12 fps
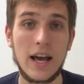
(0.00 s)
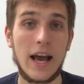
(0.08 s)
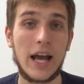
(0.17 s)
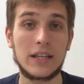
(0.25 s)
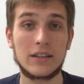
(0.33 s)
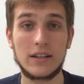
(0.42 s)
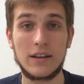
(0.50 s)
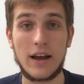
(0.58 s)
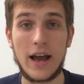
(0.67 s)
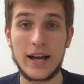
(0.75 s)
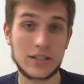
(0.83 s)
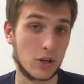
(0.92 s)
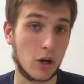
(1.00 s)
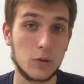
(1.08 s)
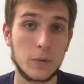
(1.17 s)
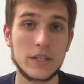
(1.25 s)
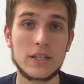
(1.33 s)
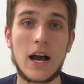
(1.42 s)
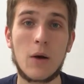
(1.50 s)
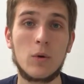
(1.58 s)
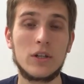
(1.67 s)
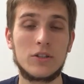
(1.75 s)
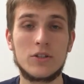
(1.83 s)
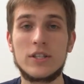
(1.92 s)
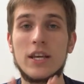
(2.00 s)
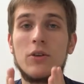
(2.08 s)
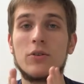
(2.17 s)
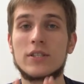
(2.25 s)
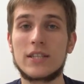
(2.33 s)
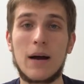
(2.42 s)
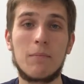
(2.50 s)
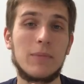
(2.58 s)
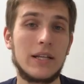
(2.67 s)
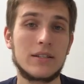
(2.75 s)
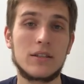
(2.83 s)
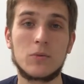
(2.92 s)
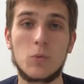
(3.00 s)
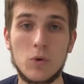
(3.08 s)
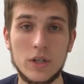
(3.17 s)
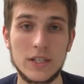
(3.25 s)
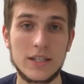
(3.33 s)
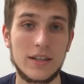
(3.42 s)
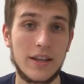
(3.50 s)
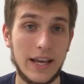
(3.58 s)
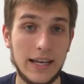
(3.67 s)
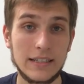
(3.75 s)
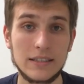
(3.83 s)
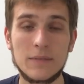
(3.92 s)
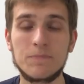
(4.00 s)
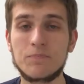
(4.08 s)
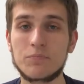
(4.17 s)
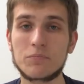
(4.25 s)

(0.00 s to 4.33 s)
And as always, I want to say you some pleasant words at the end.